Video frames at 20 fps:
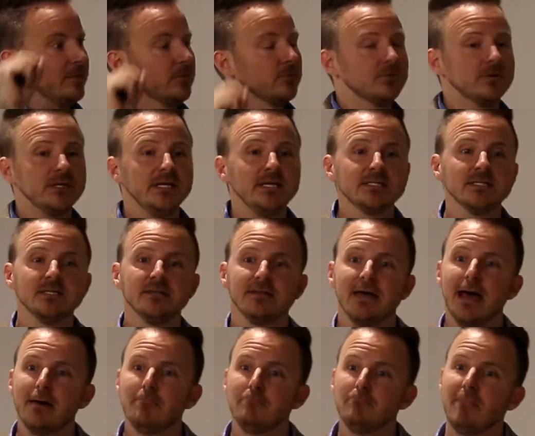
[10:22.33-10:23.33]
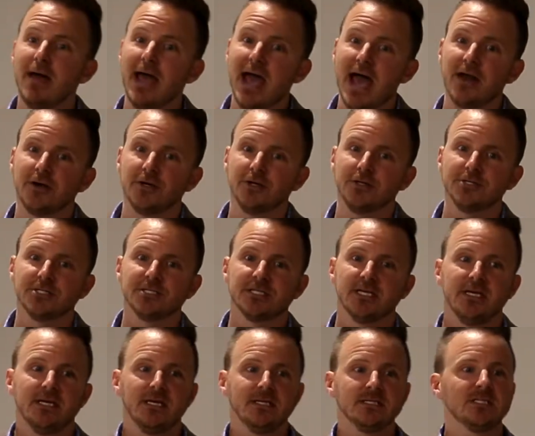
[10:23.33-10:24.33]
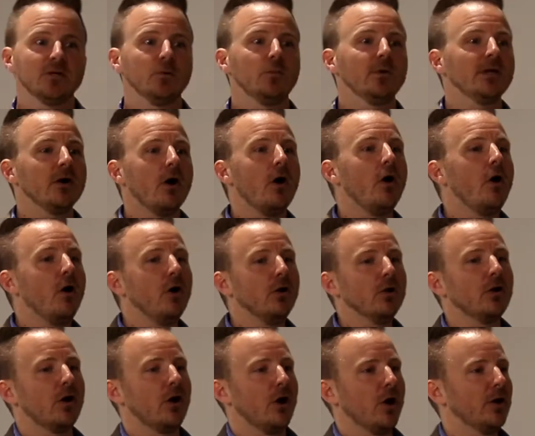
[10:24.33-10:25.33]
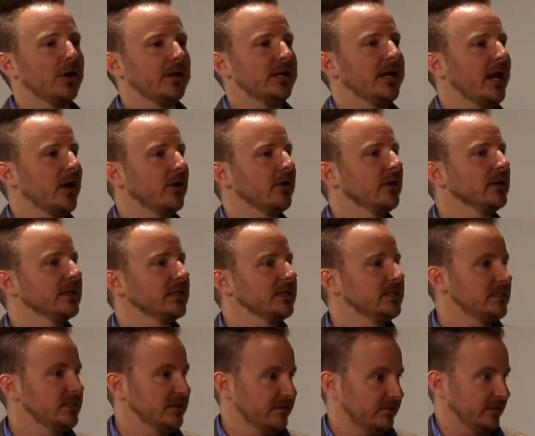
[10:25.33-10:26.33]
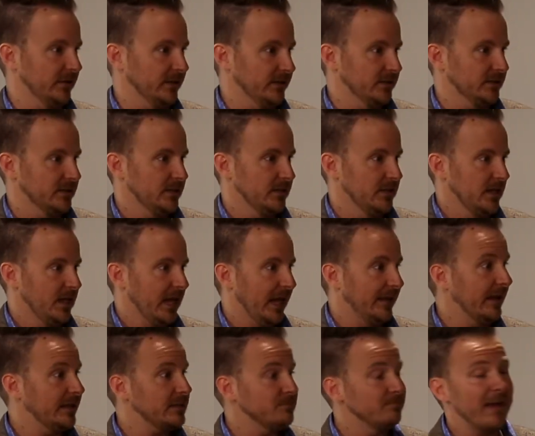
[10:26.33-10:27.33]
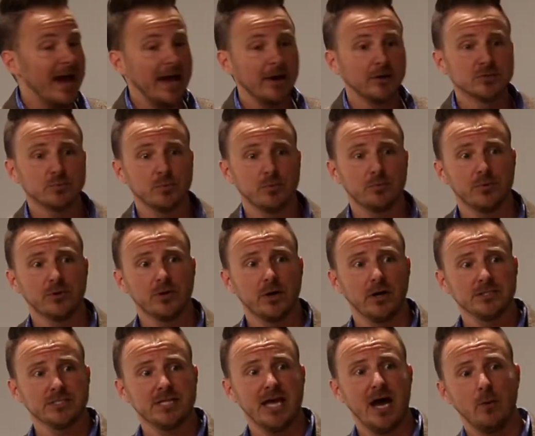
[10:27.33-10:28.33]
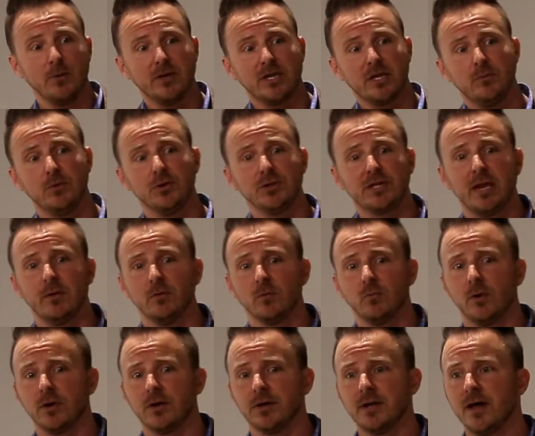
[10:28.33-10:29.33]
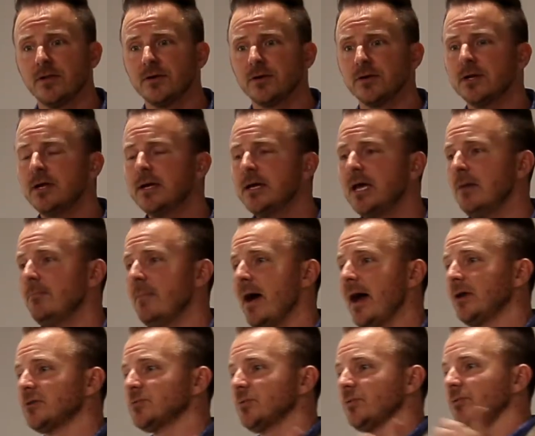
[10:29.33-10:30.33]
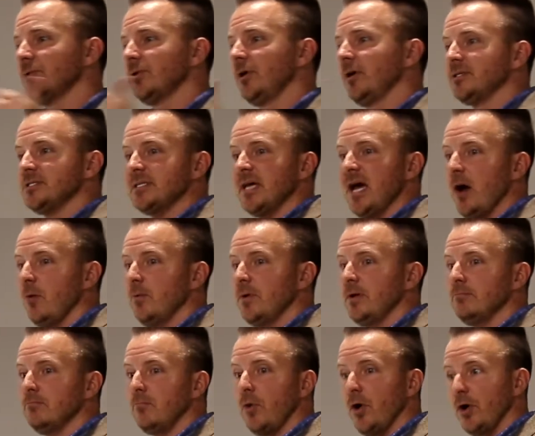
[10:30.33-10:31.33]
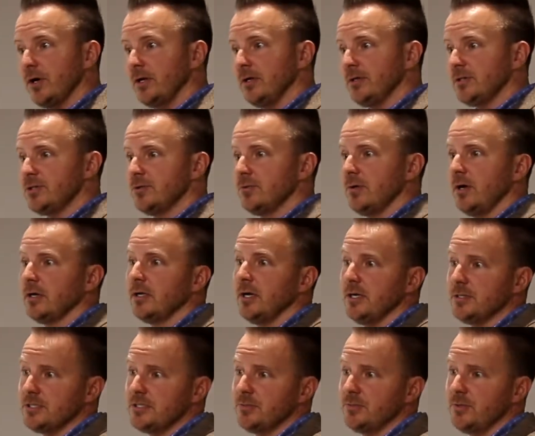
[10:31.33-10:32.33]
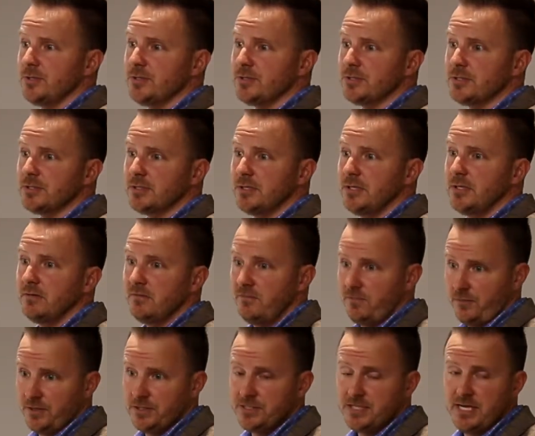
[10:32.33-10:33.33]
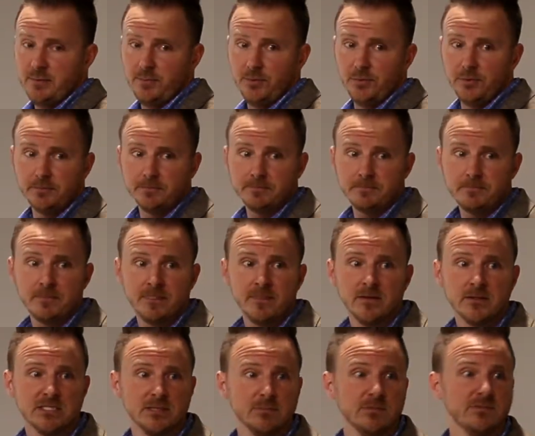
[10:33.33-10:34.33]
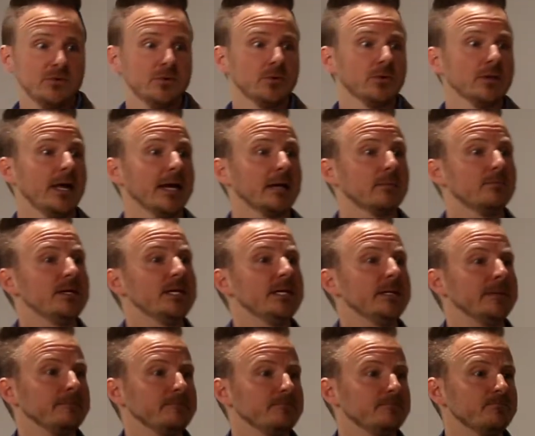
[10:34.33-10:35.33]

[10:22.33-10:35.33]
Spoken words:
the reason that matters is that we all are inherently different. And that matters with regards to how we communicate with one another. It matters with regards to how we market to our customers. For example, some of you are like me.